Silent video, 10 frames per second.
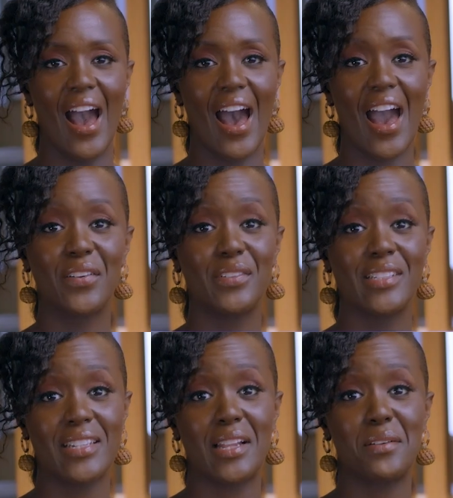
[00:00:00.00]
I will
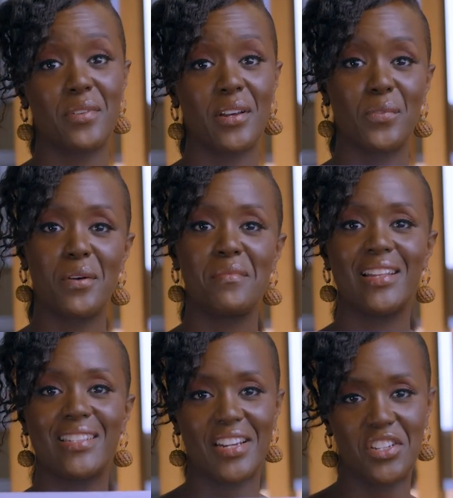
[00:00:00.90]
celebrate women's
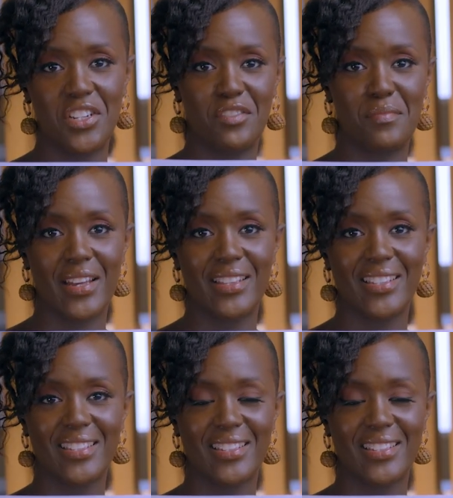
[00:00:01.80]
achievements.